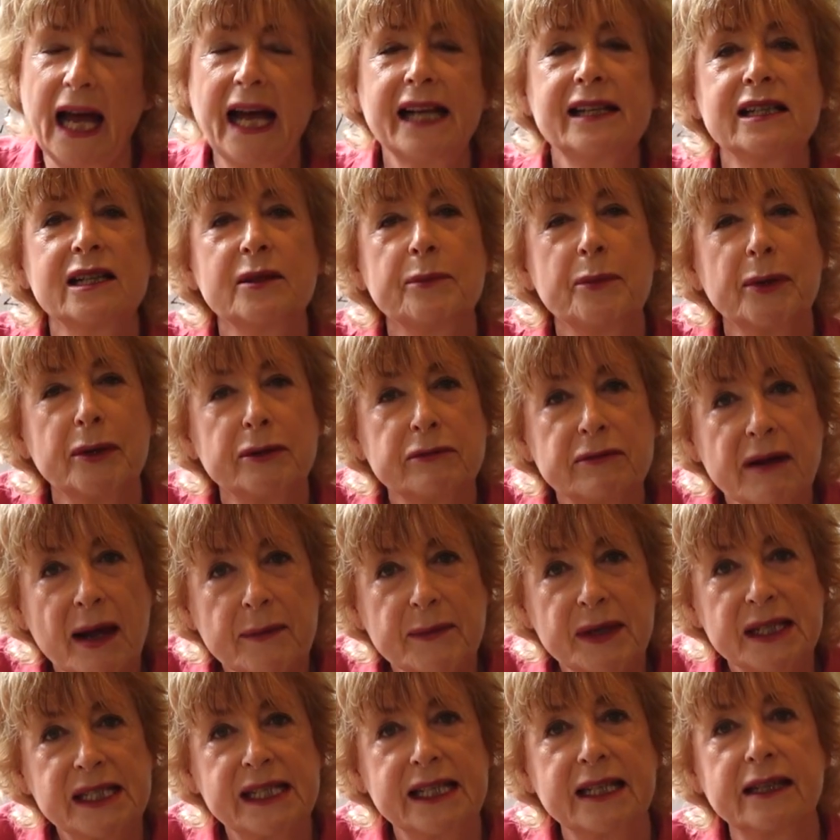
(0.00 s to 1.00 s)
adding
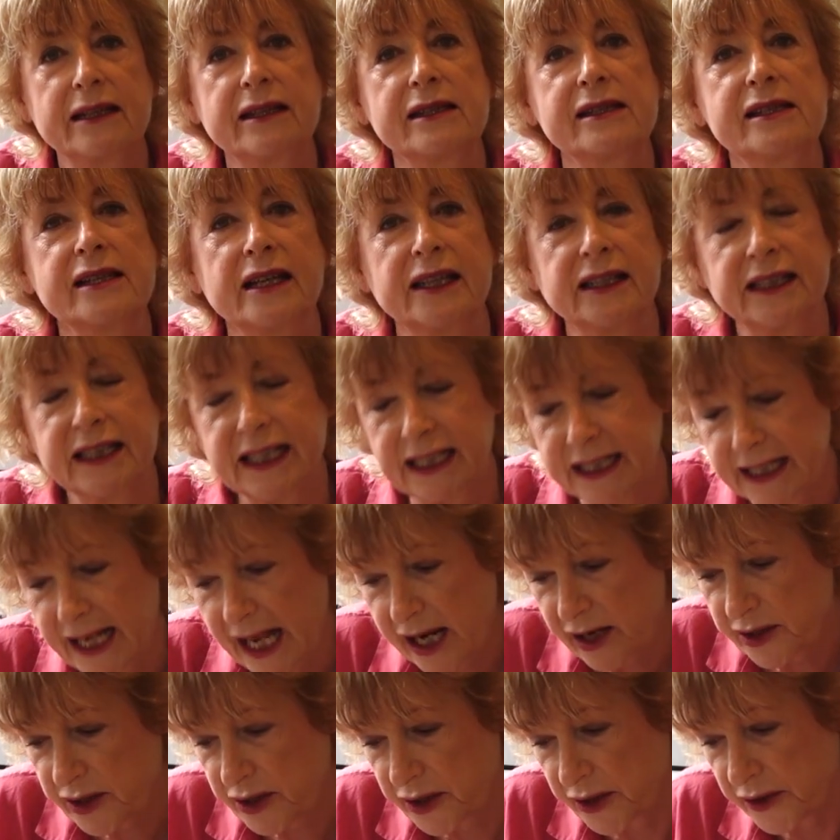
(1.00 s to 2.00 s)
parameters and
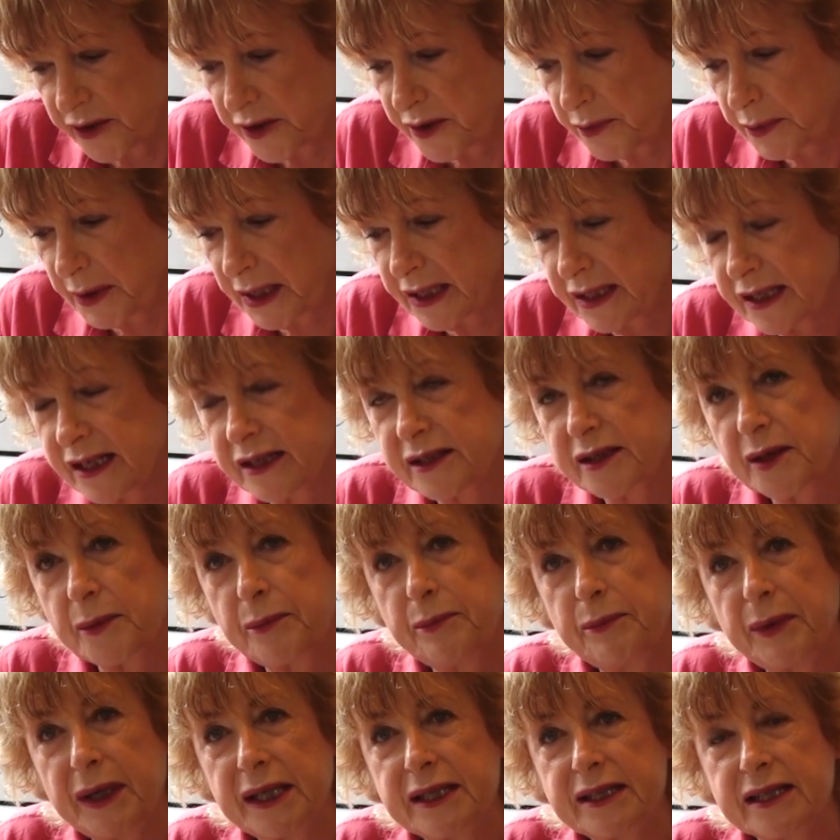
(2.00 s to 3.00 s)
connections, because it's the
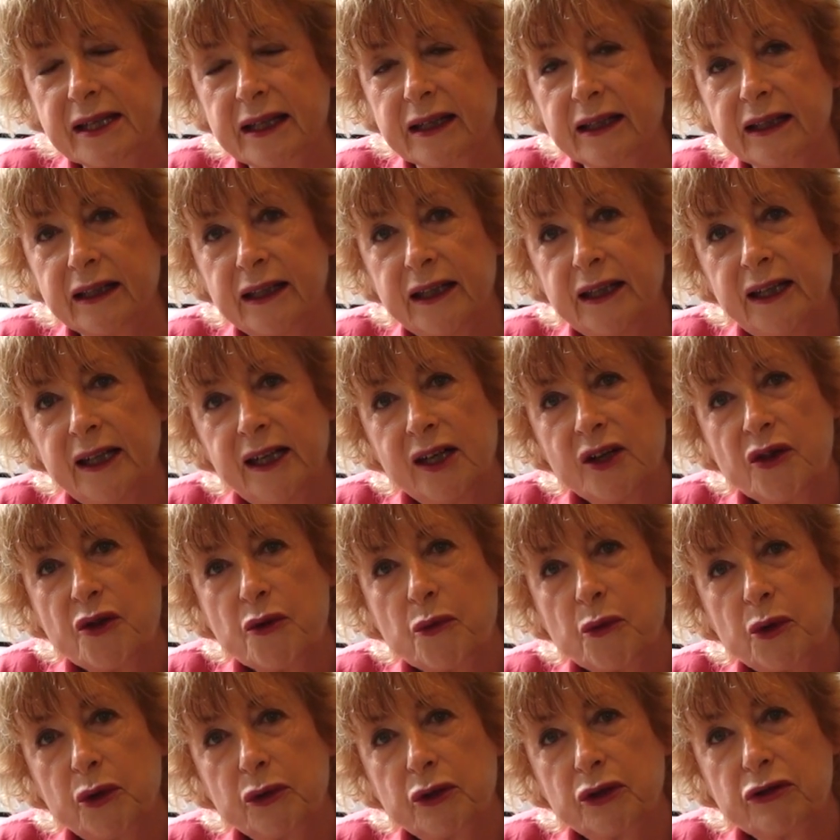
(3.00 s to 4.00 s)
butter
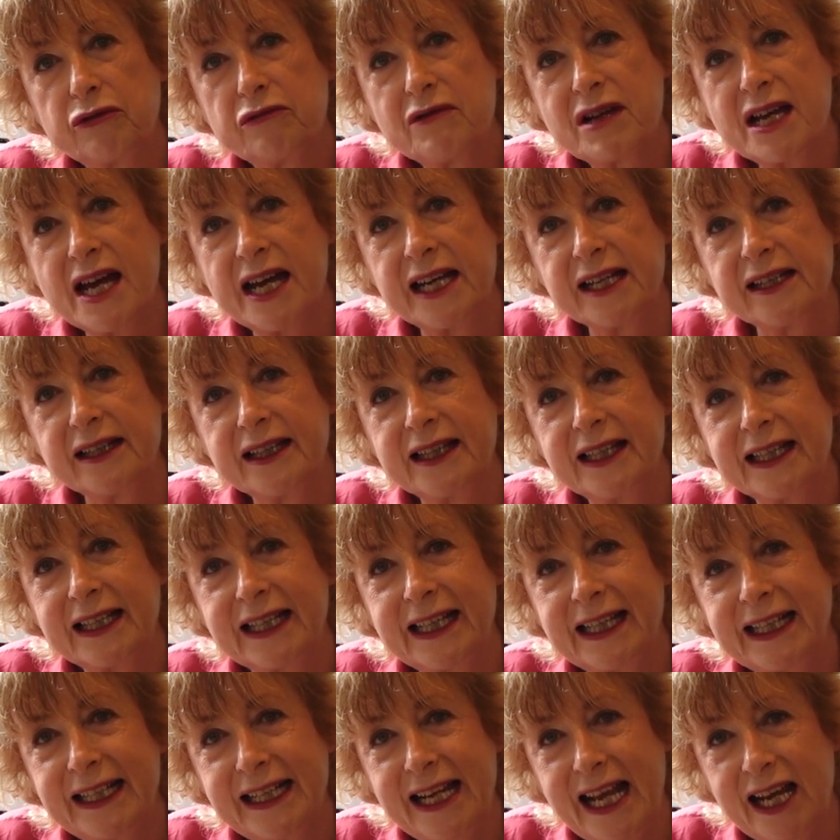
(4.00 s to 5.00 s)
that will create the
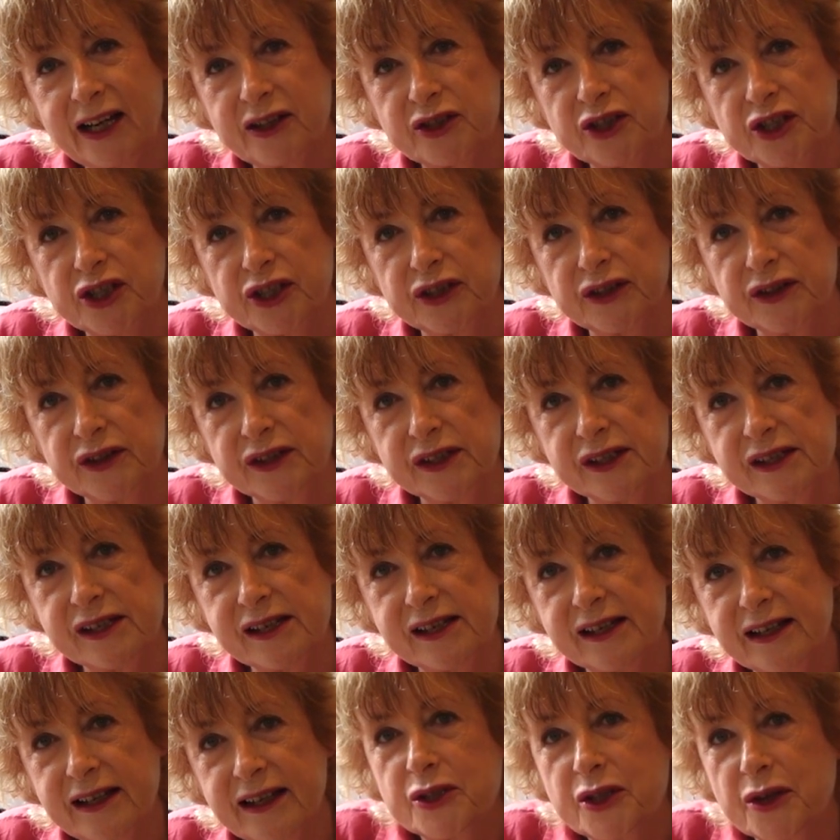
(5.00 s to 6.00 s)

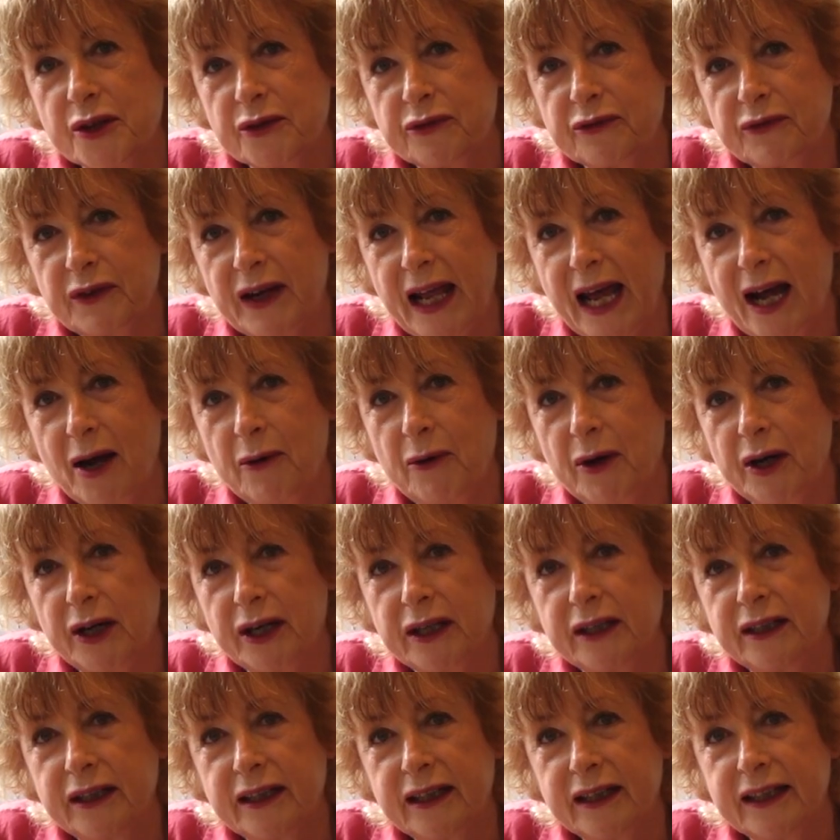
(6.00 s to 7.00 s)
connections to the
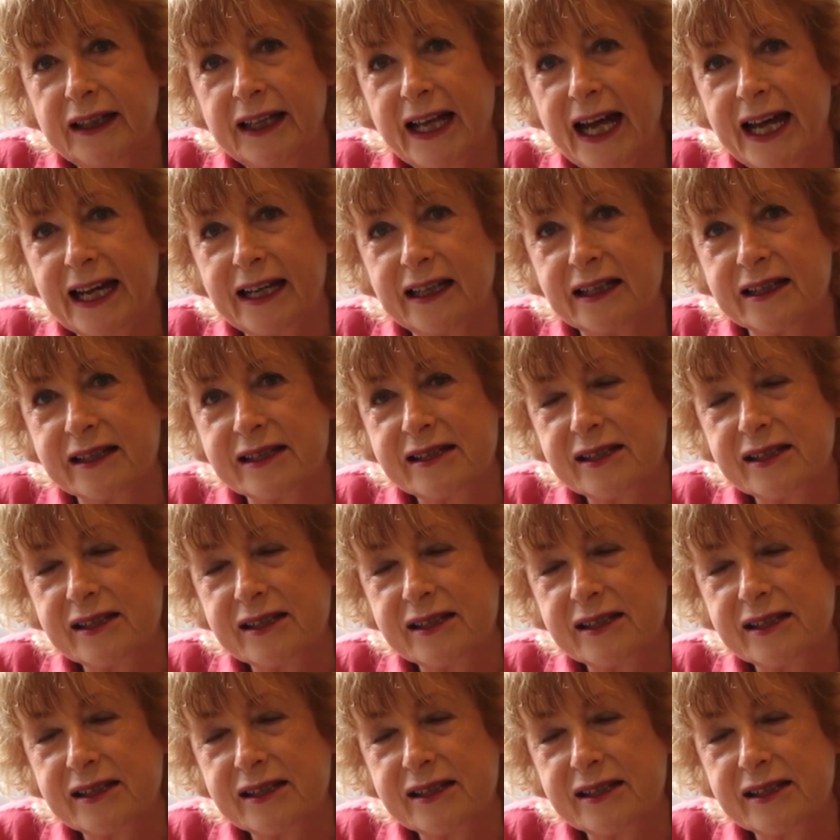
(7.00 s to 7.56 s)
flour layers.